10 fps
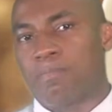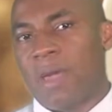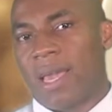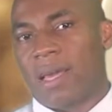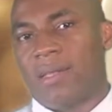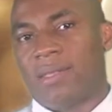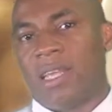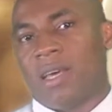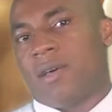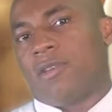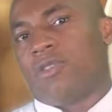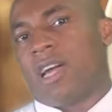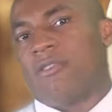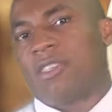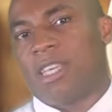bake the
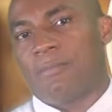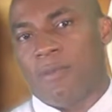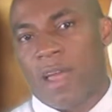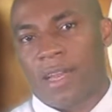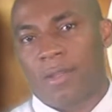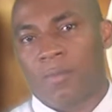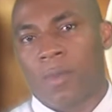Eucharistic bread